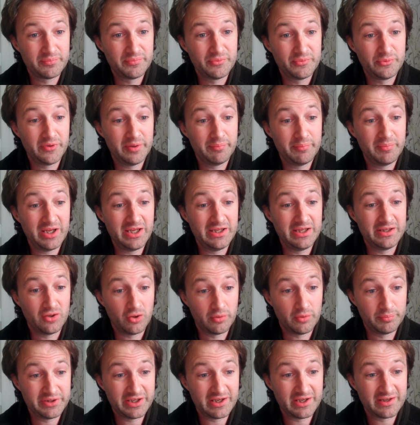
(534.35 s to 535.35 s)
remain
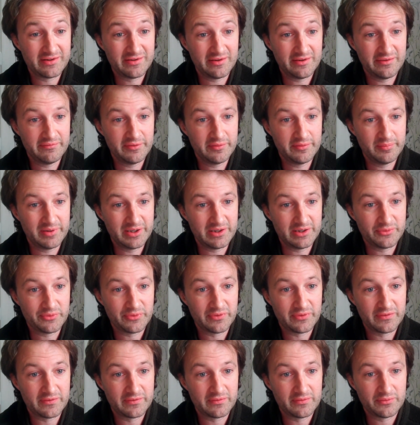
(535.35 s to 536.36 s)
objective about
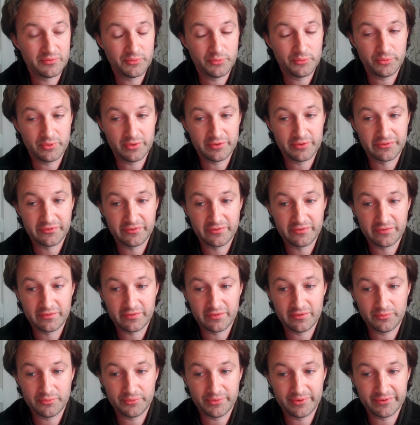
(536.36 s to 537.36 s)
what
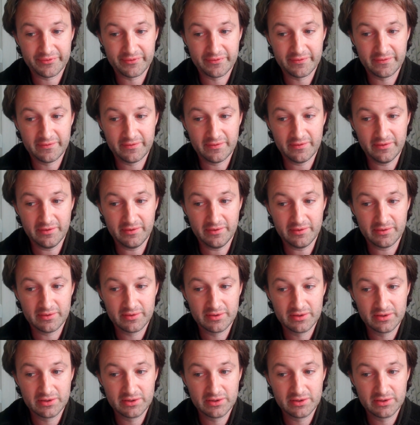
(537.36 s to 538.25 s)
what uh,